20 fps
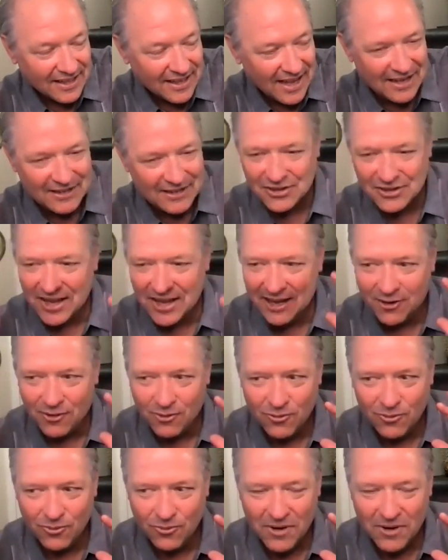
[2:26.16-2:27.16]
and it's like
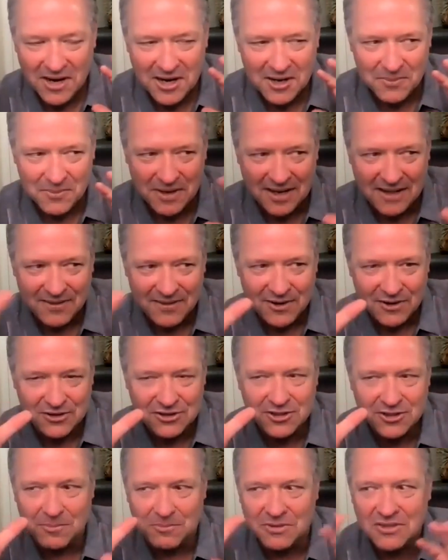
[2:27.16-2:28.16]
wait a minute, there's
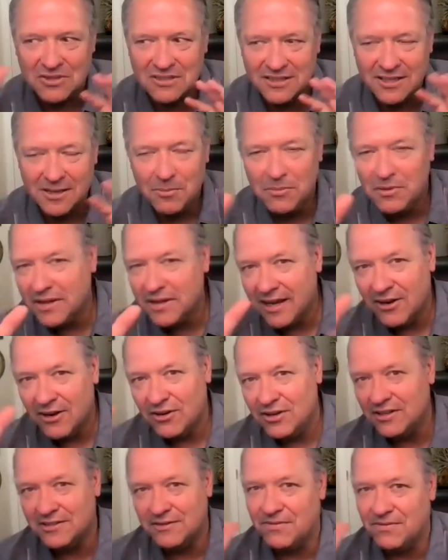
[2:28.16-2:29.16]
some
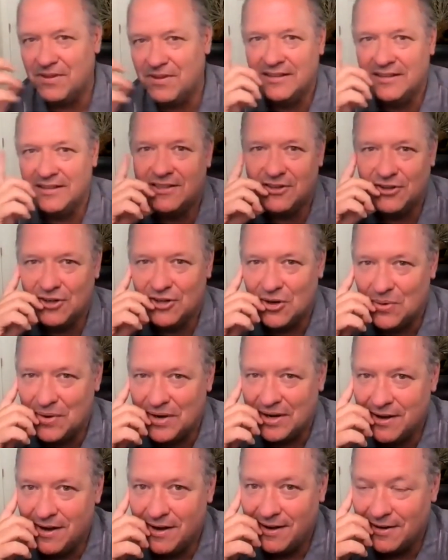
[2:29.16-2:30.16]
similarities of things that are
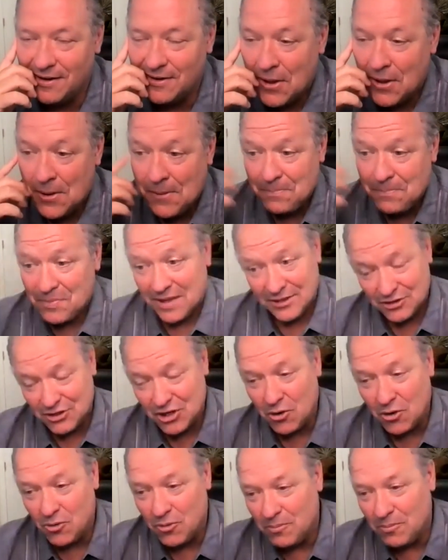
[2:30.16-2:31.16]
going on.
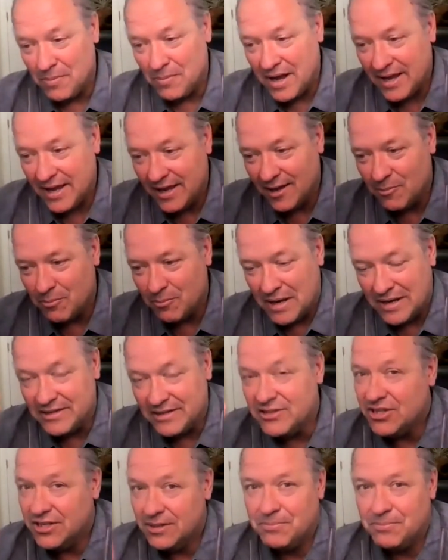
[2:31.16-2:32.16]
So my my
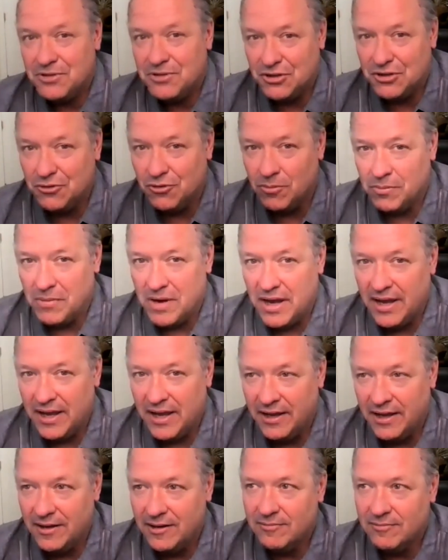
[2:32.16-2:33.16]
tip to you or
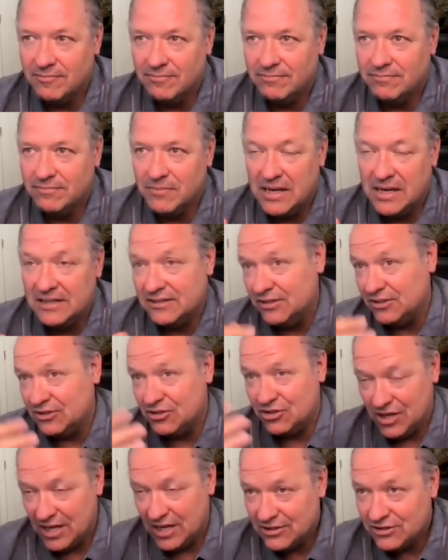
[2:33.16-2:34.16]
my my
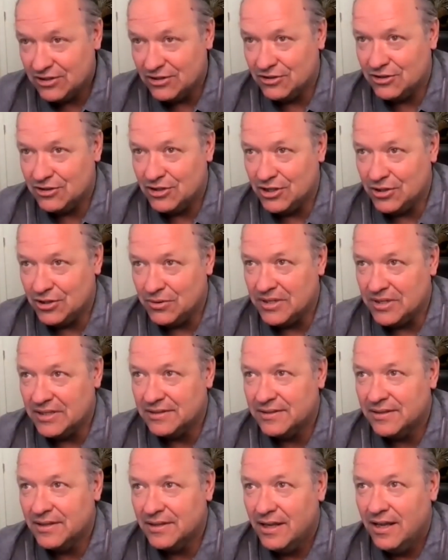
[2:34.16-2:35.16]
suggestion to you
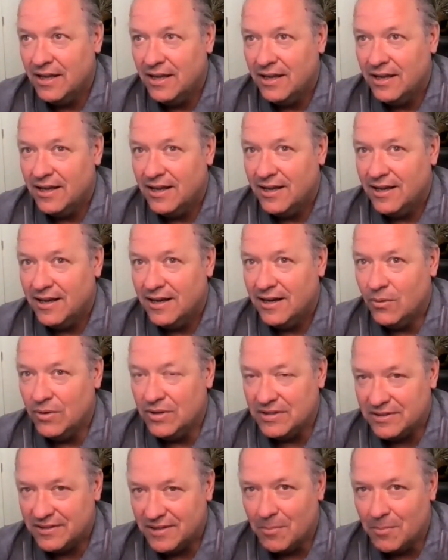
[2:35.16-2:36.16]
is when
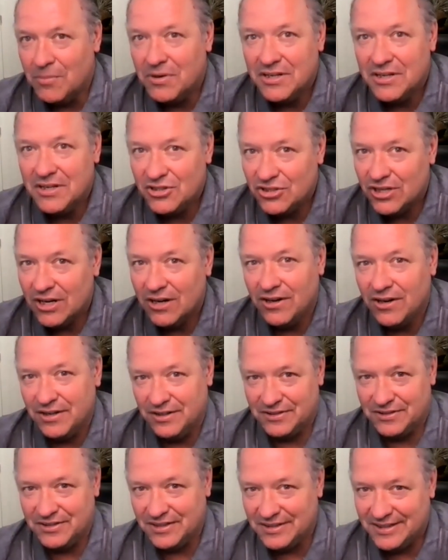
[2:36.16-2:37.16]
somebody's sharing a
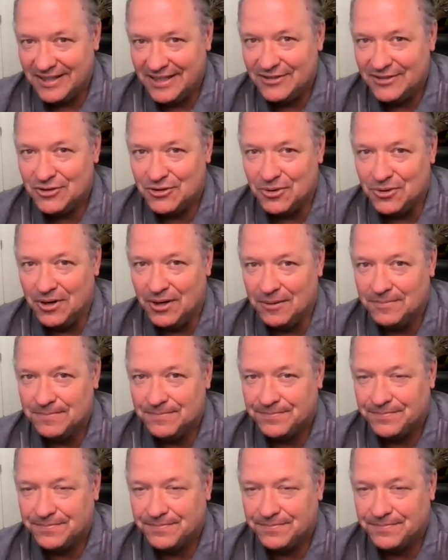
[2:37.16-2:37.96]
success story,